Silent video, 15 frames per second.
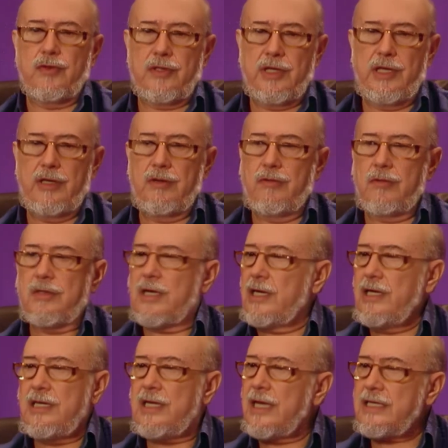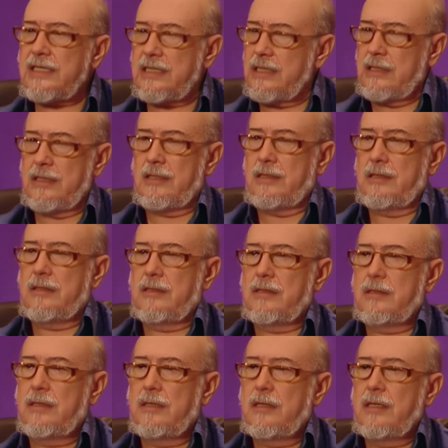the ego, that he doesn't.
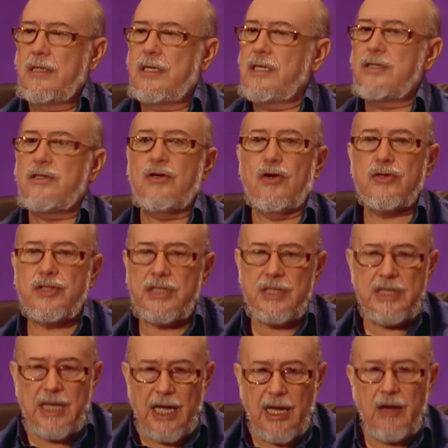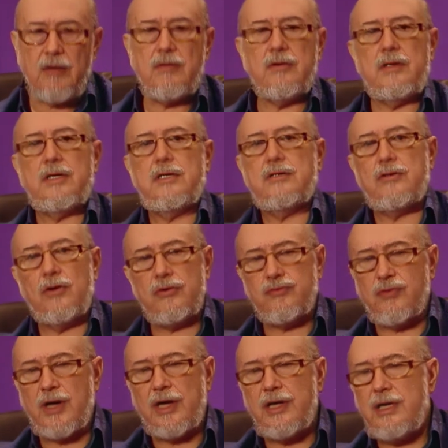He's not sit down, he's not
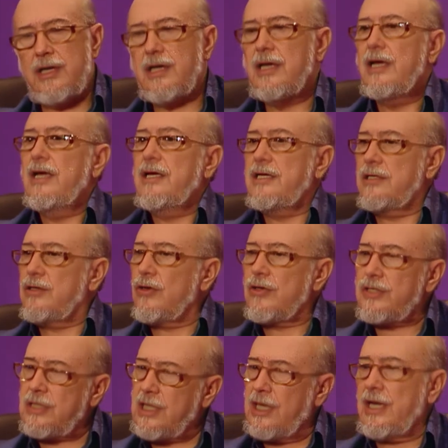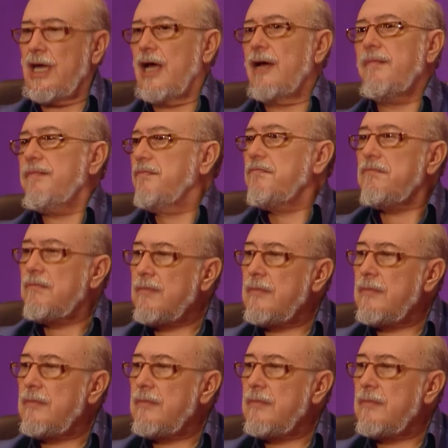running, he's not stand up.